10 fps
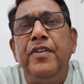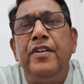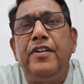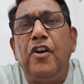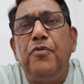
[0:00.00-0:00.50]

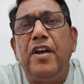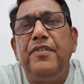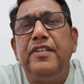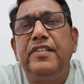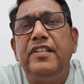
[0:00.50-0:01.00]
Now
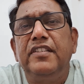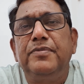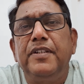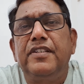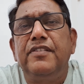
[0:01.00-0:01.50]
vibration
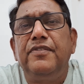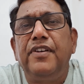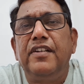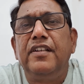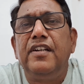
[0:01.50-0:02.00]
spectrum,
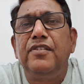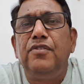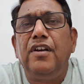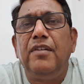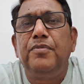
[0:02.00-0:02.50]
for that you
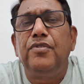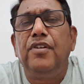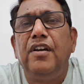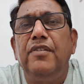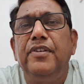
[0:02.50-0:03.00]
have to
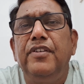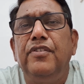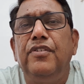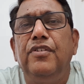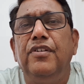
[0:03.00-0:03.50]
have
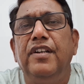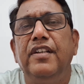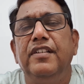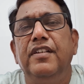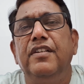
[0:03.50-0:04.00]

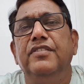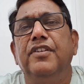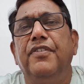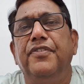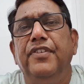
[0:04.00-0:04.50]
another
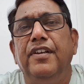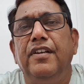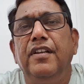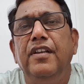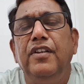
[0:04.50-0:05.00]
software.
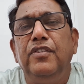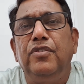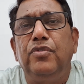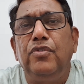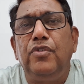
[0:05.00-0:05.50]

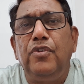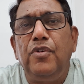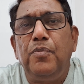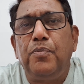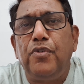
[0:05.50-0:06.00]
So
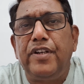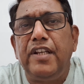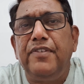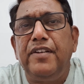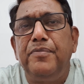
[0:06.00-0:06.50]

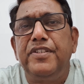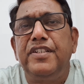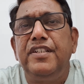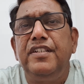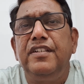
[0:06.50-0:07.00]
portable
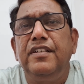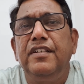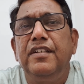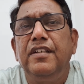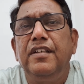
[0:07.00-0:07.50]
machine,
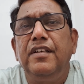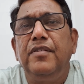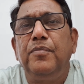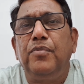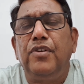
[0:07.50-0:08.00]

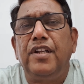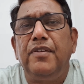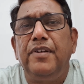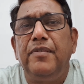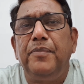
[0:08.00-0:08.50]

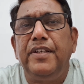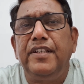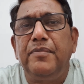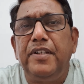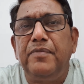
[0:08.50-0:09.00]
portable
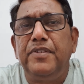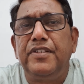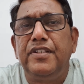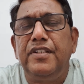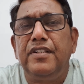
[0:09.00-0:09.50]
measurement
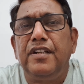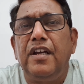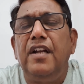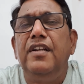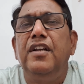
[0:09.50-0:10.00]
machine,
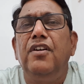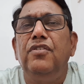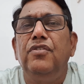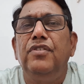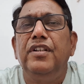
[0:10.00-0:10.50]
and
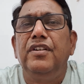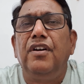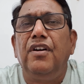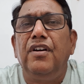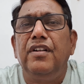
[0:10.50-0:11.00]
downloading
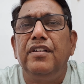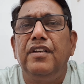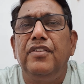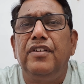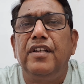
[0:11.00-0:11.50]
all the,
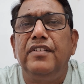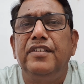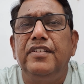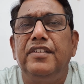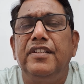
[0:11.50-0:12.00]
you can
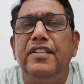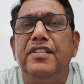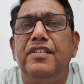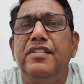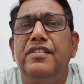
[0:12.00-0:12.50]
say,
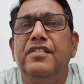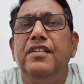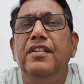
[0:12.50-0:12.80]
signatures